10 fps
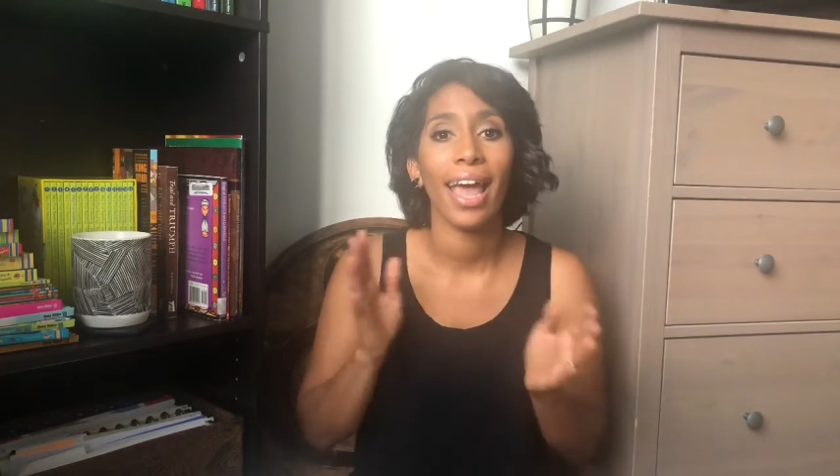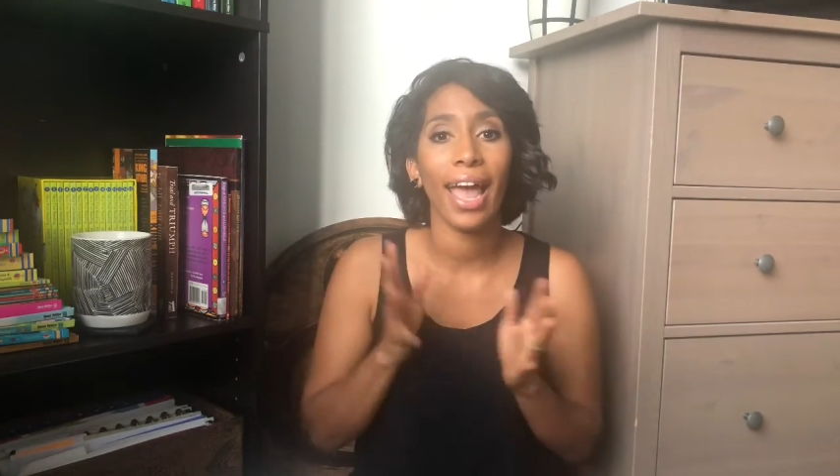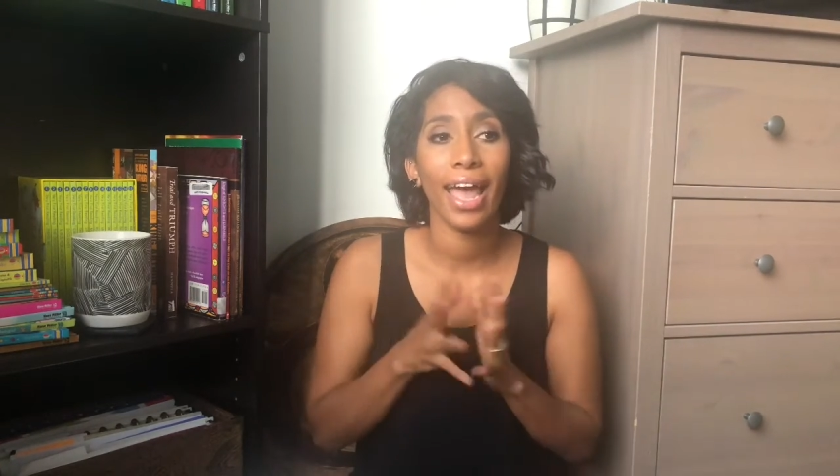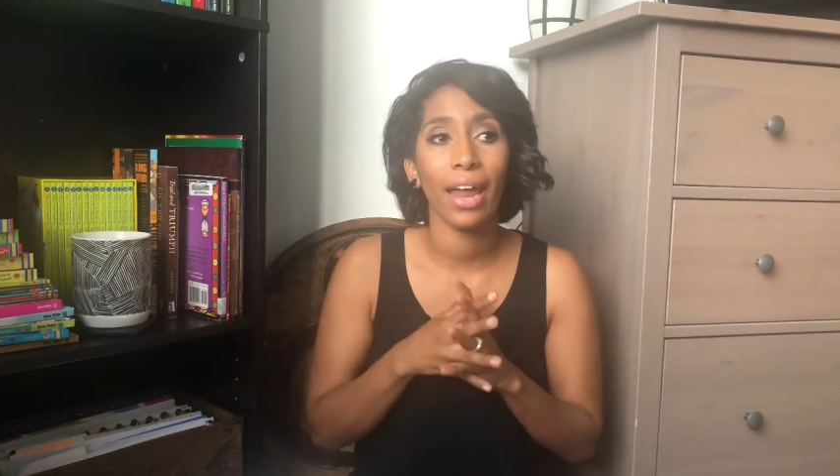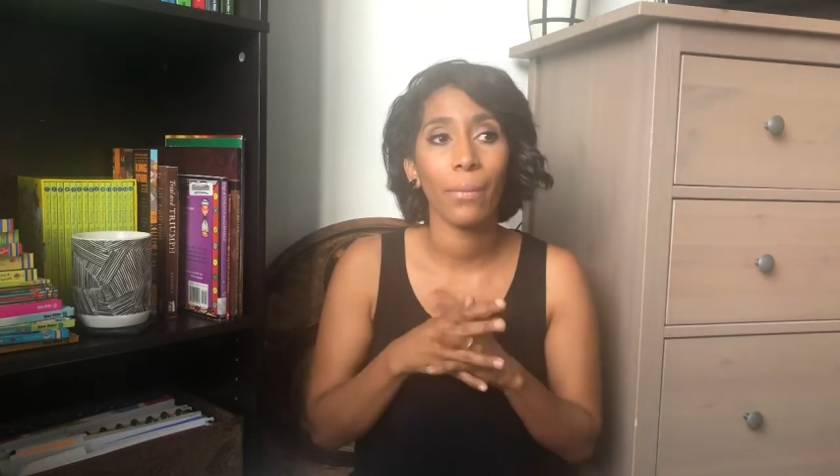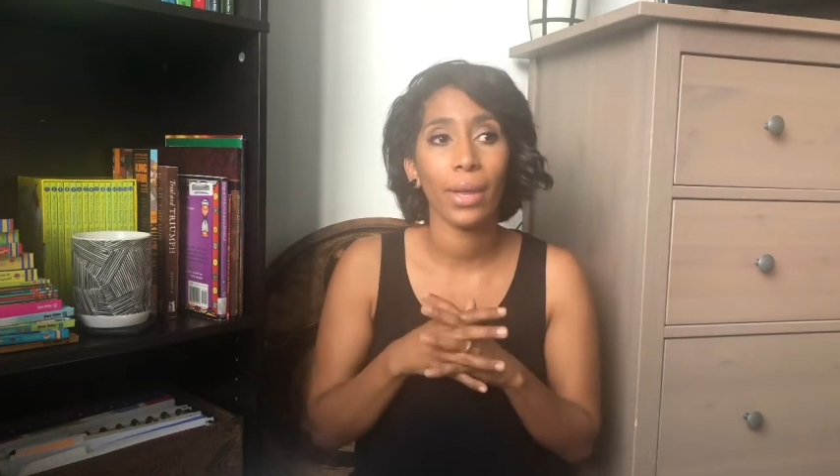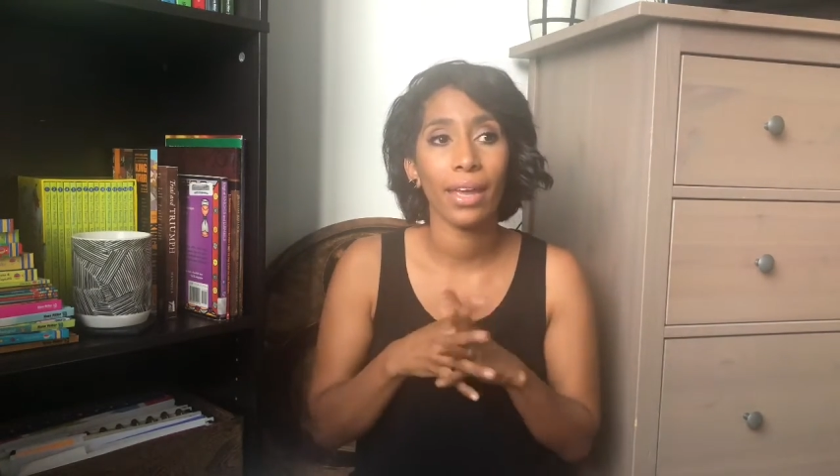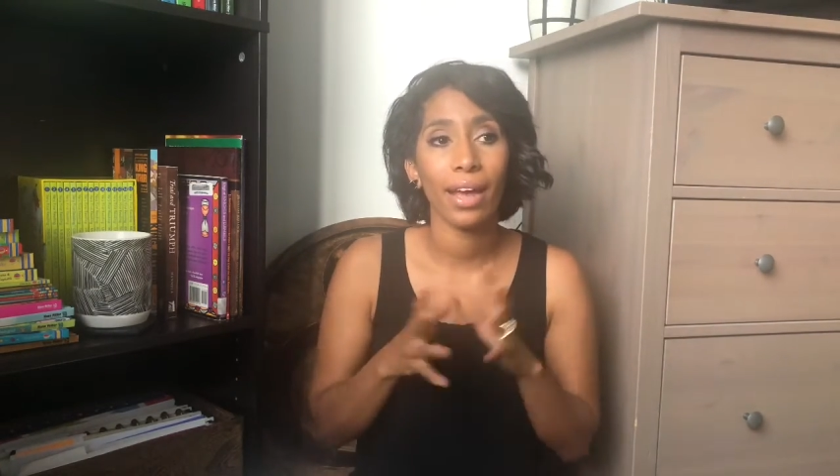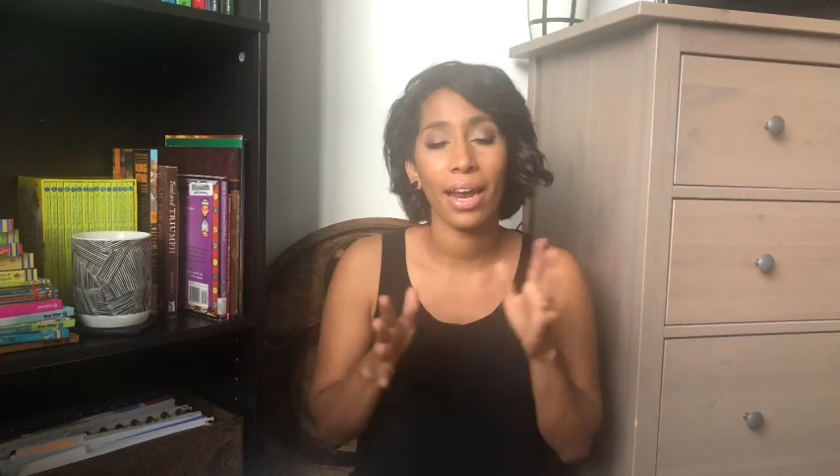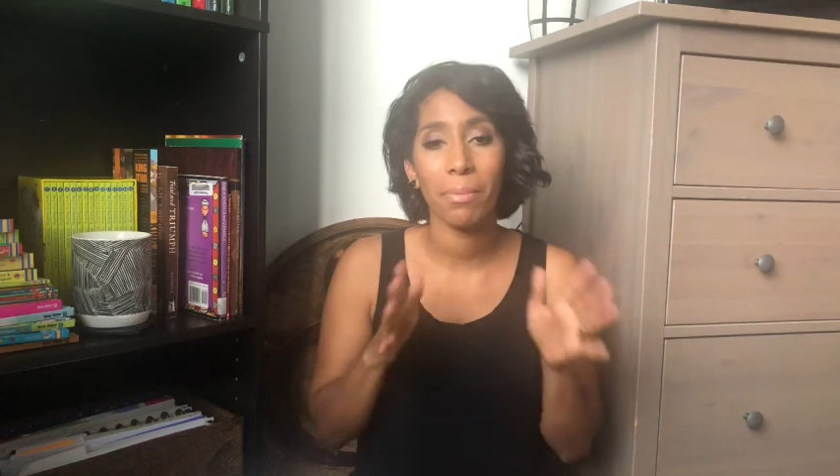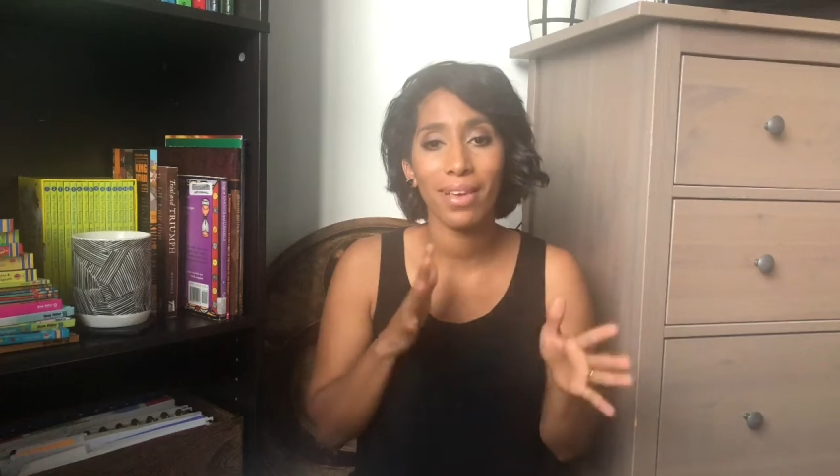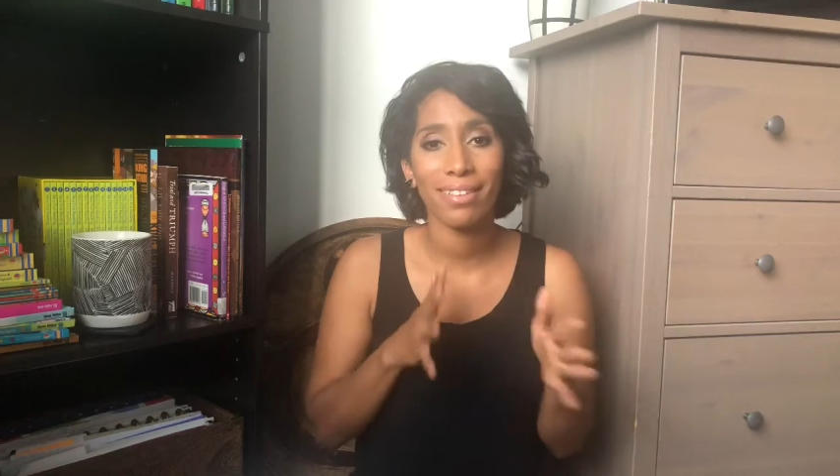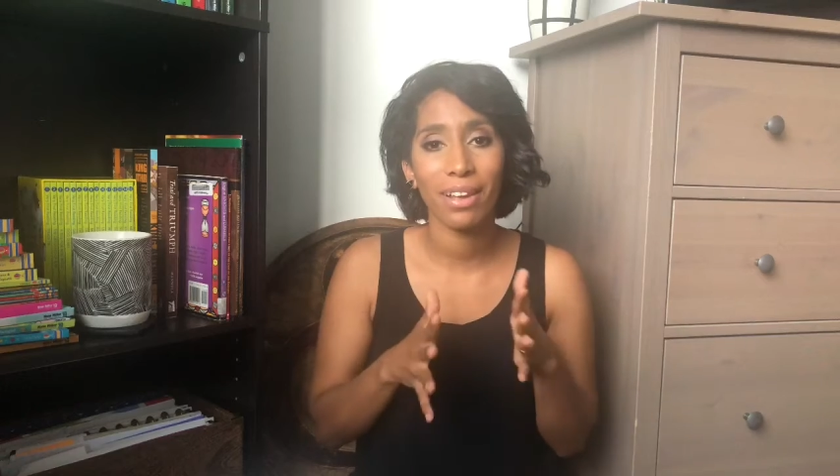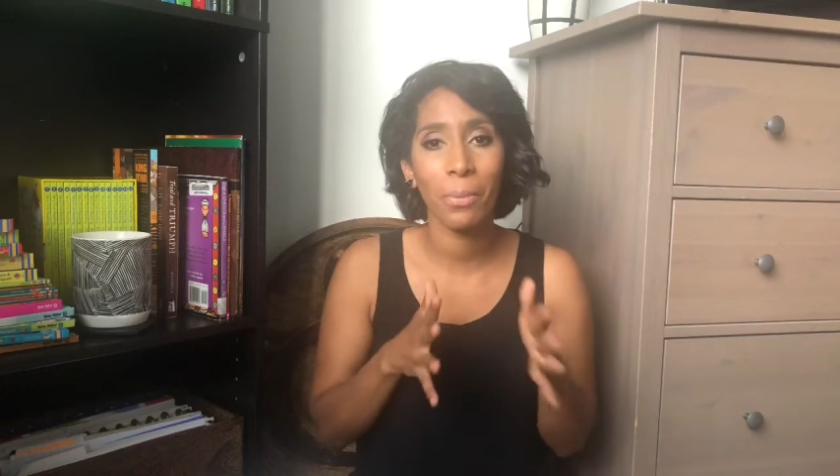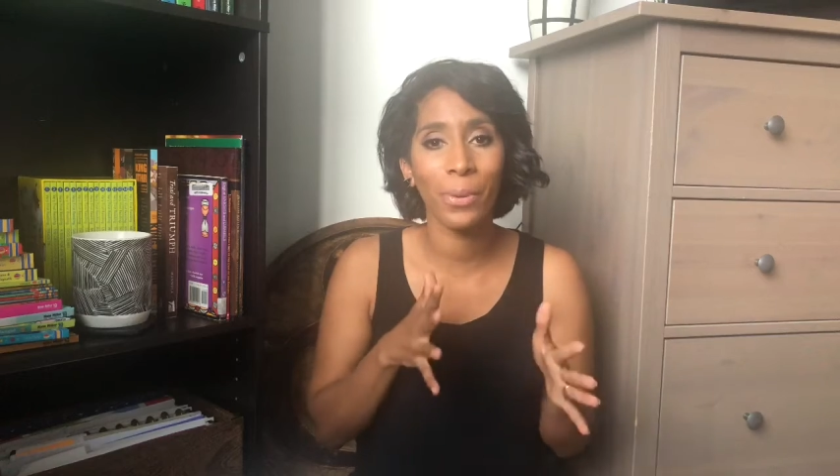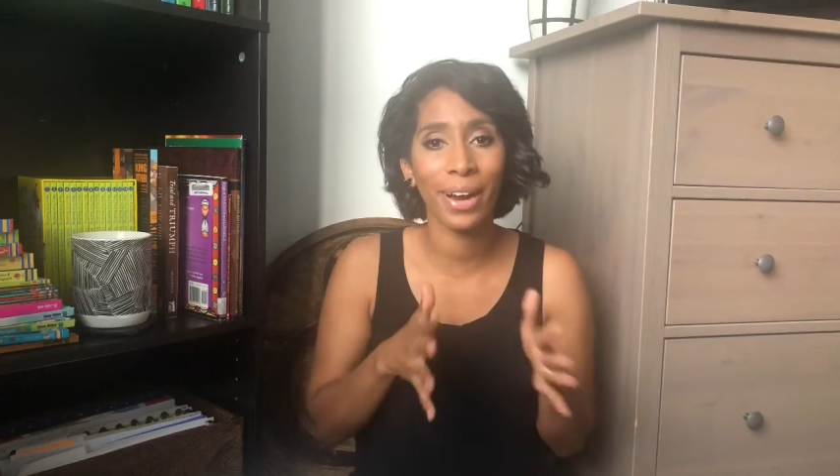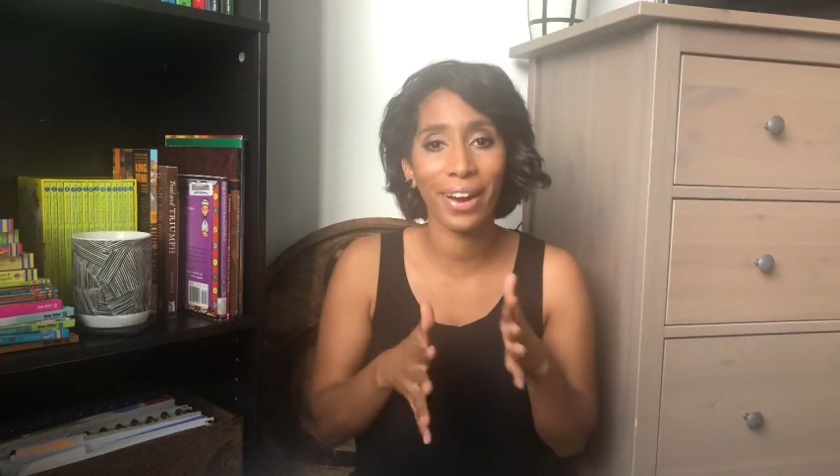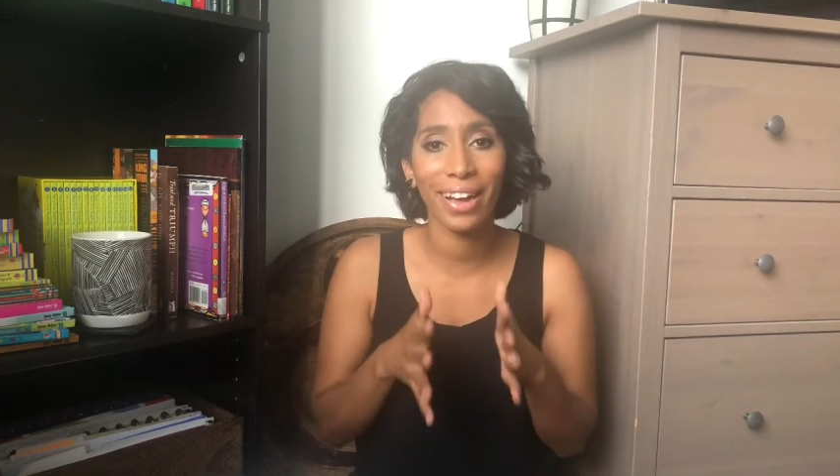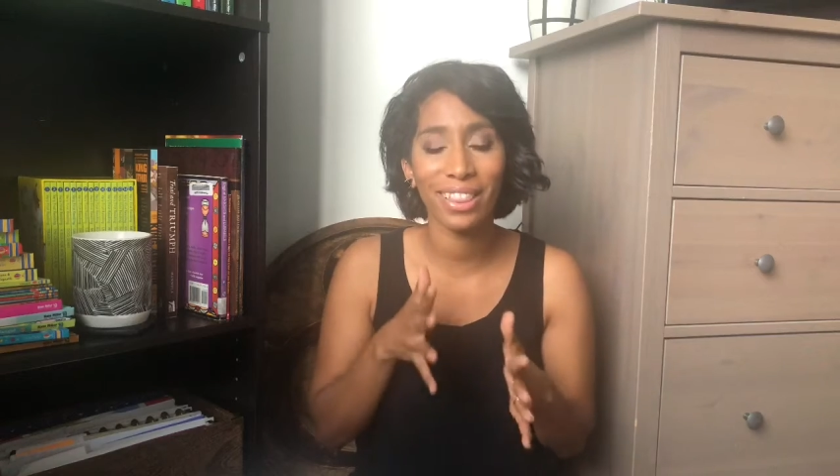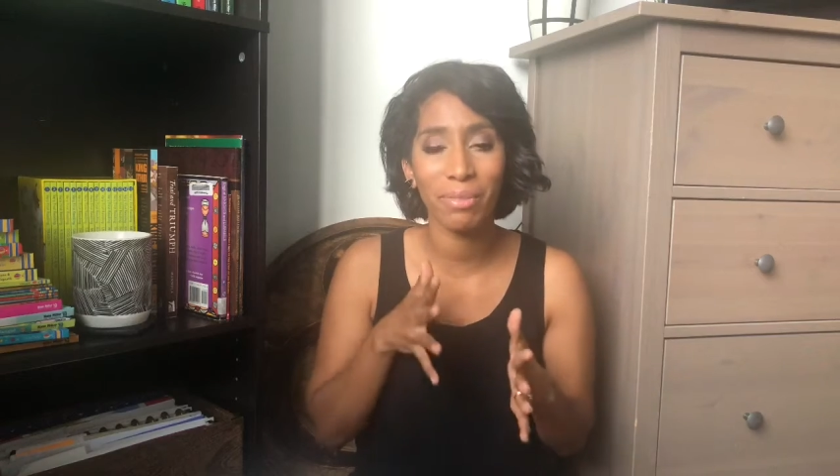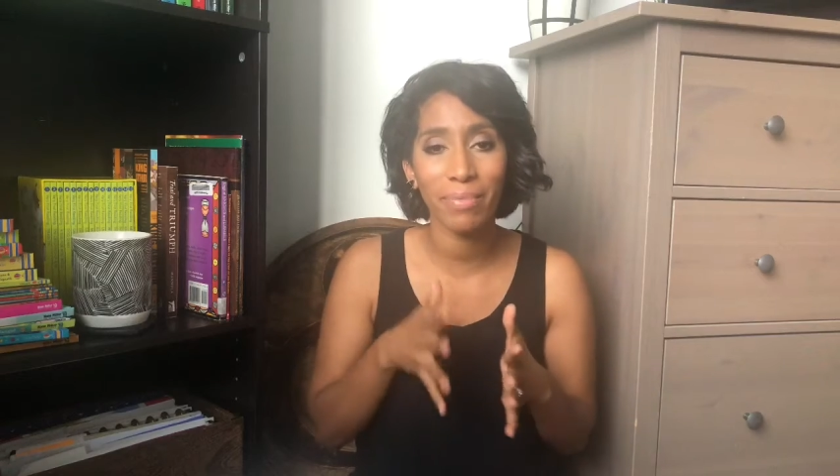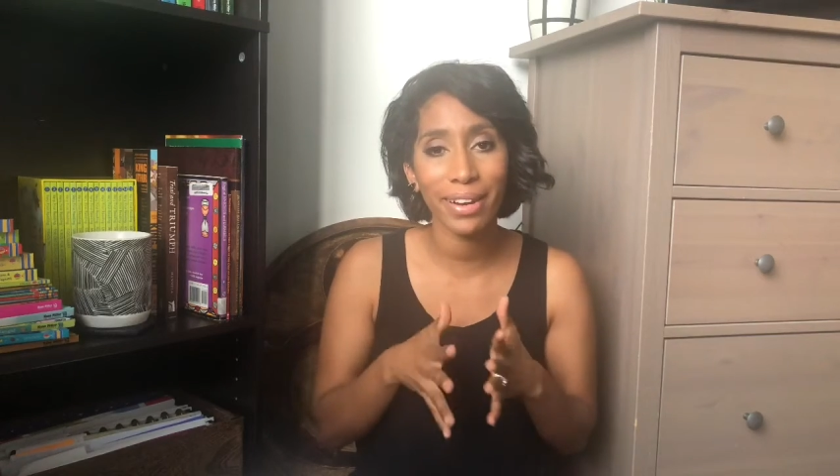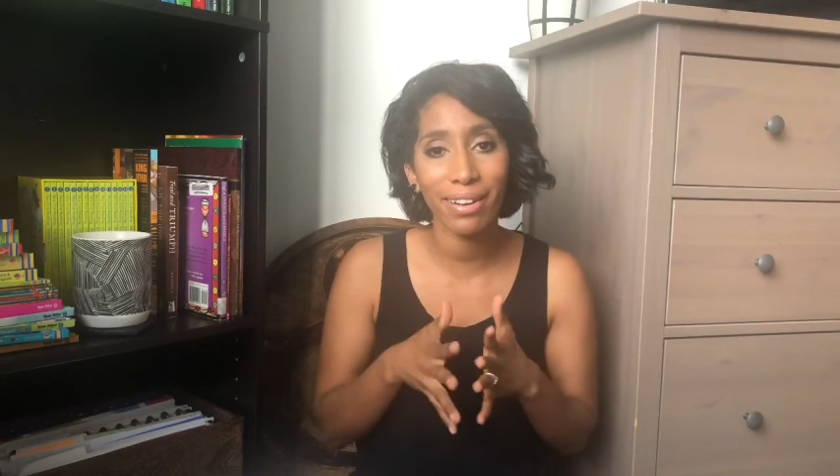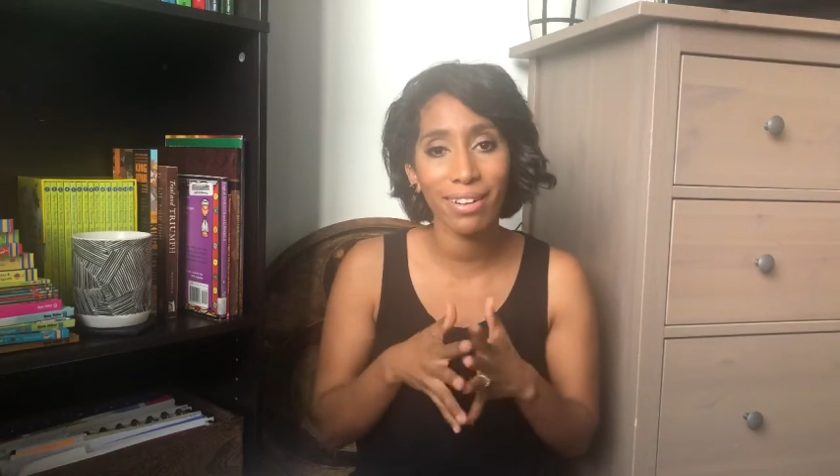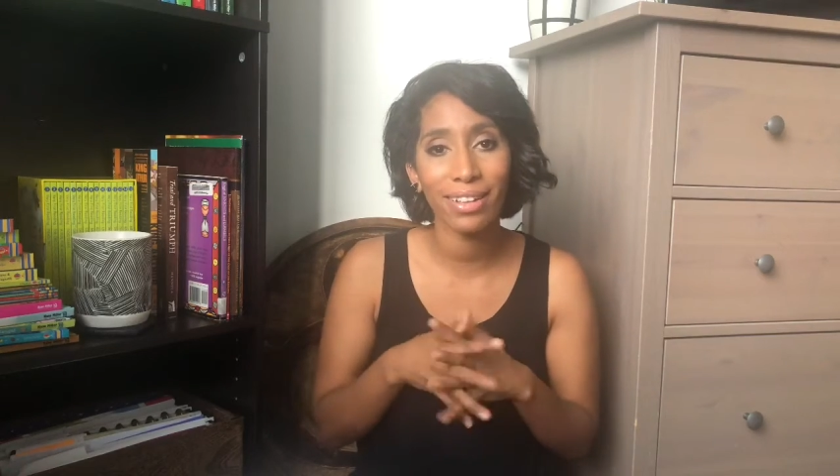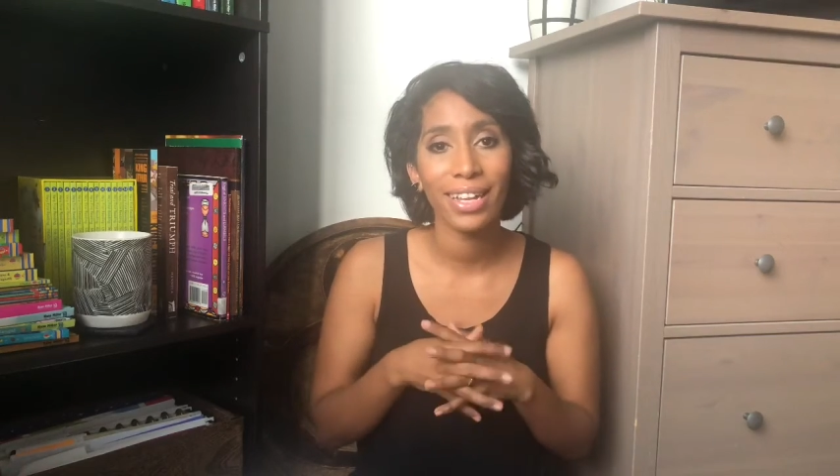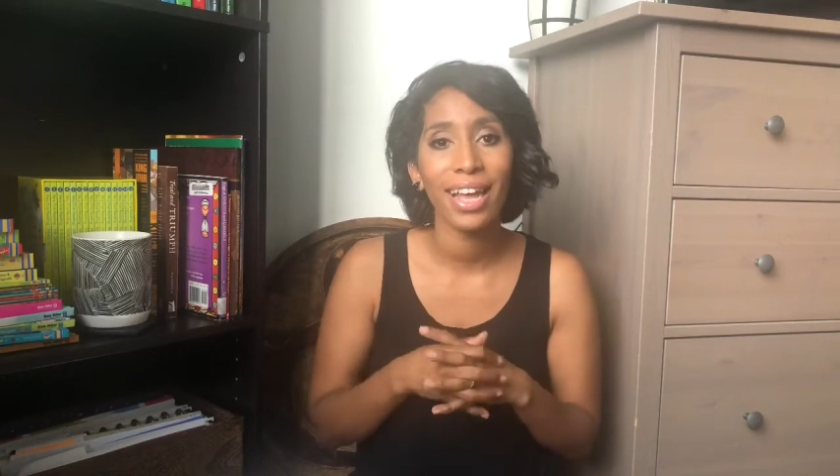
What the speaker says: and we kind of meet somewhere in the middle,